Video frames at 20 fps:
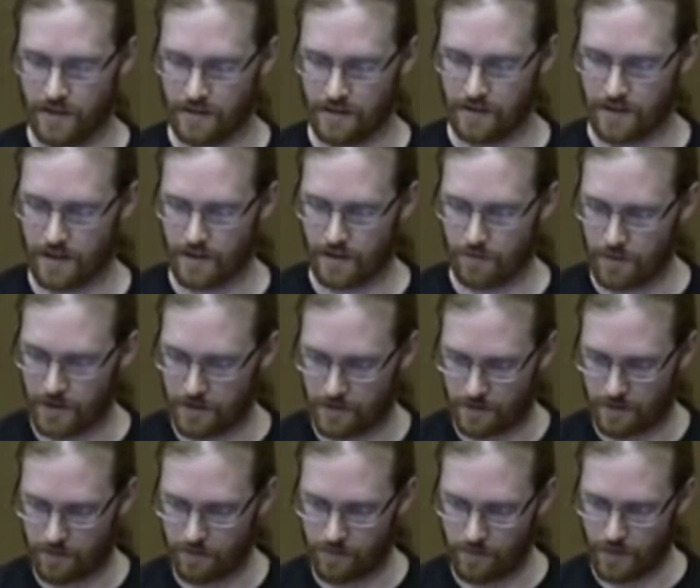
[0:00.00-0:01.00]
in,
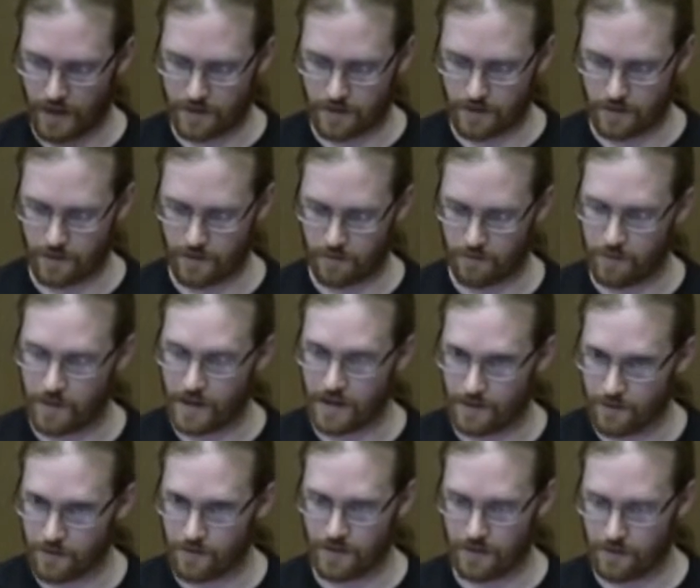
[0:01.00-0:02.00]
at the
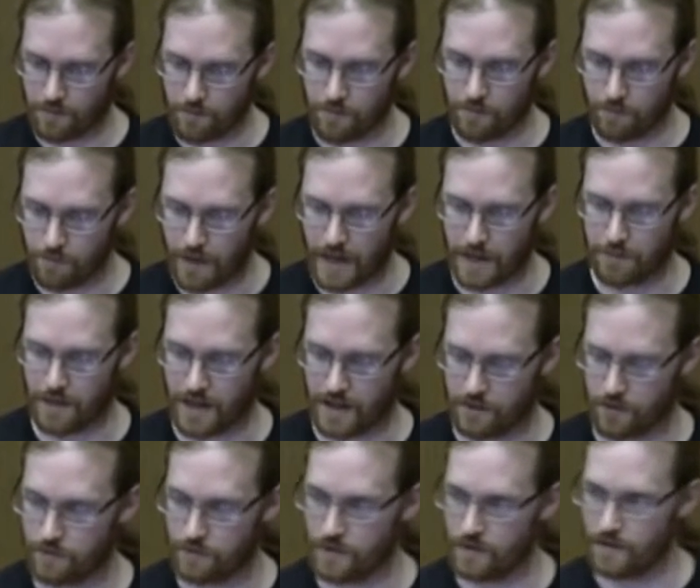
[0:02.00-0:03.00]
main
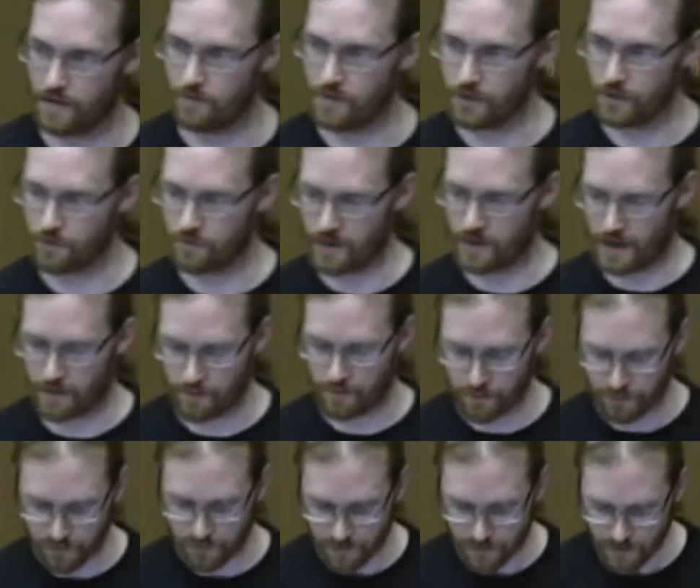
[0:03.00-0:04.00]
part of the video frame.
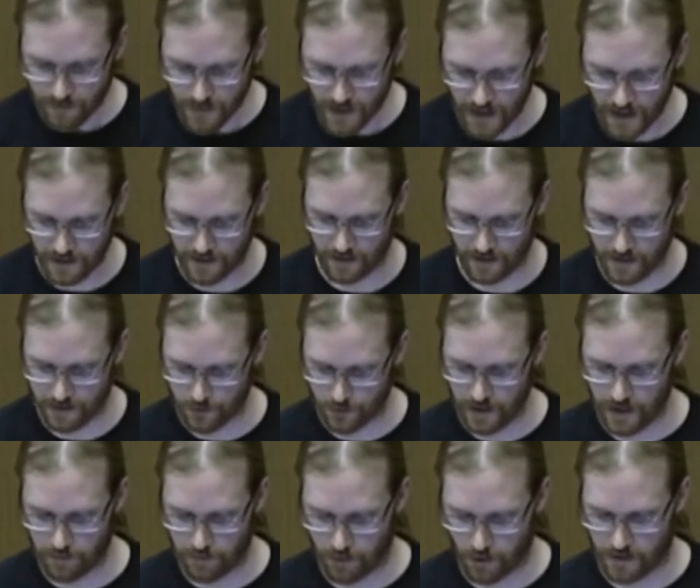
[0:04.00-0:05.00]
And it's
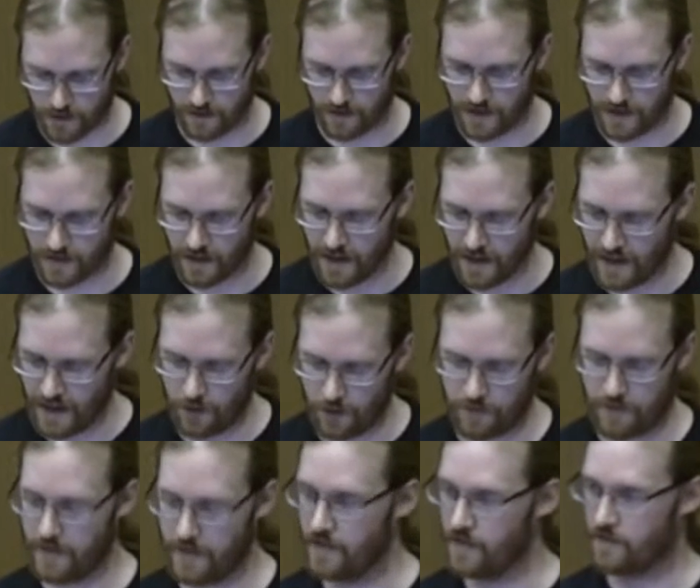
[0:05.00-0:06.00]
really important that
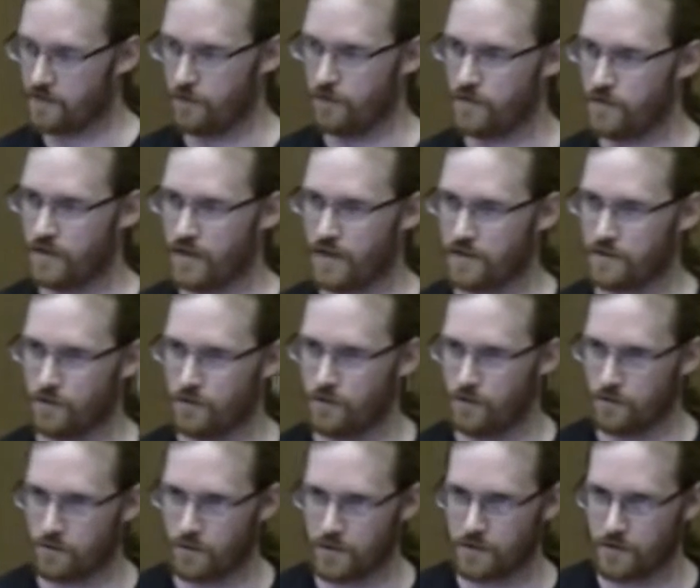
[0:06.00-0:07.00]
everything here is synchronized. You
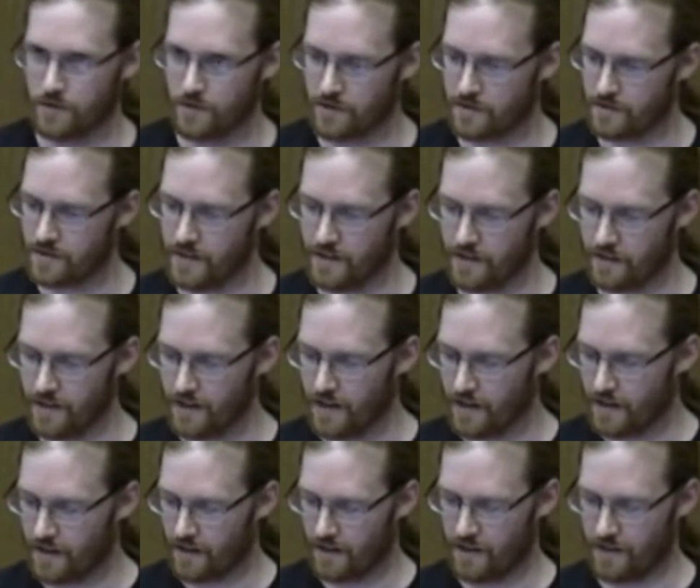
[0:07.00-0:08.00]
don't want to see
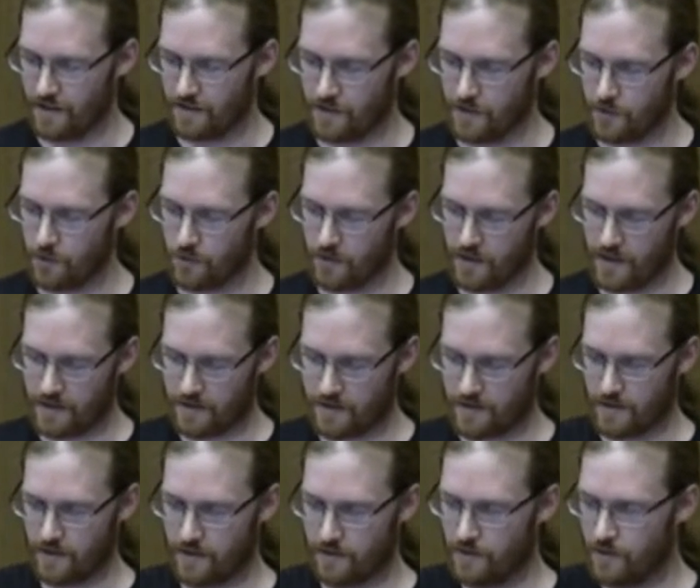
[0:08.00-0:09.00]
the goal at
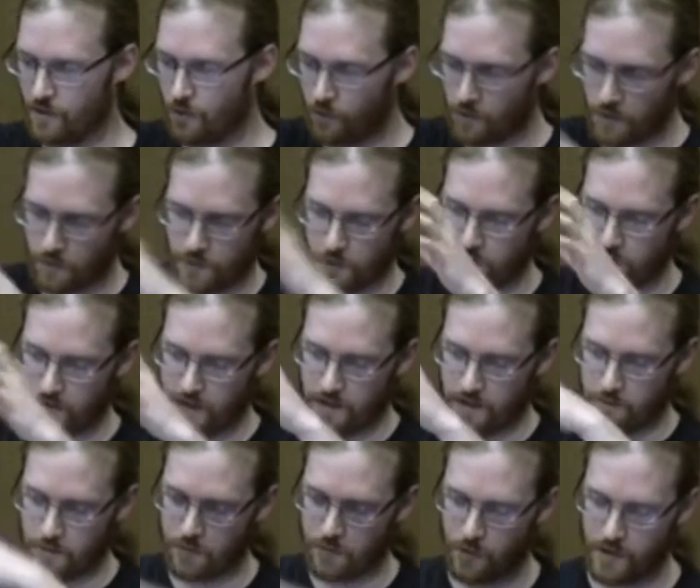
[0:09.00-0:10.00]
the overview
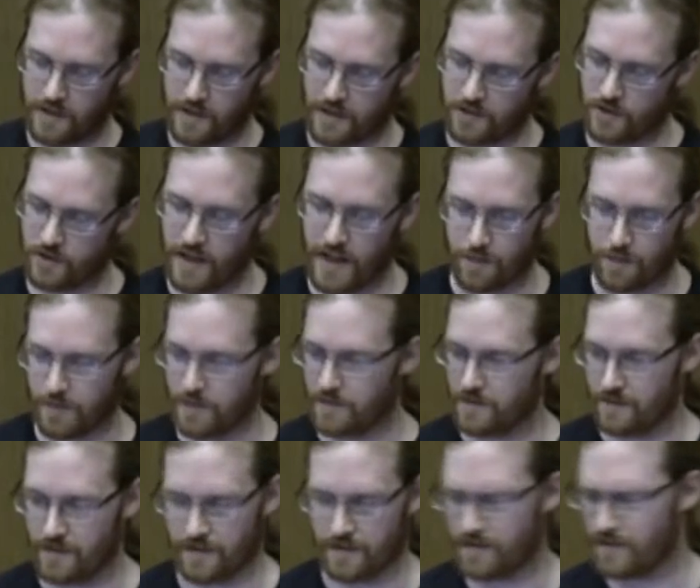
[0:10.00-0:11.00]
thing before it actually
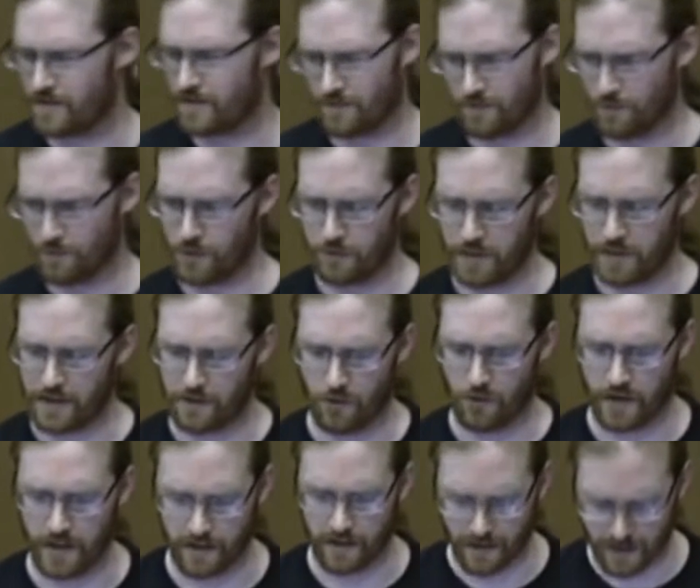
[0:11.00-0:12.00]
happens. That would be
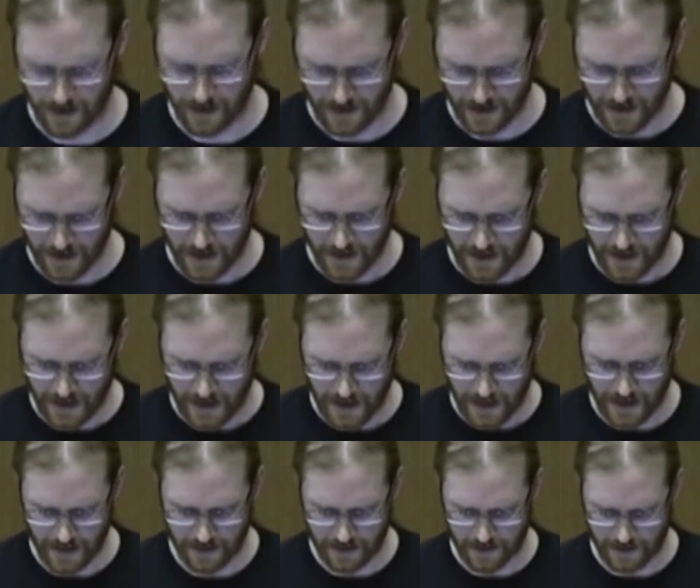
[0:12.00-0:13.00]
annoying.
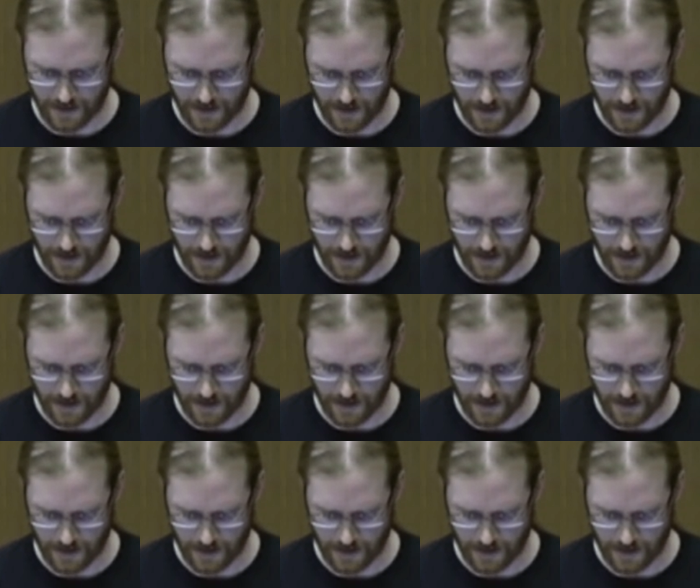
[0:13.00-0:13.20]
And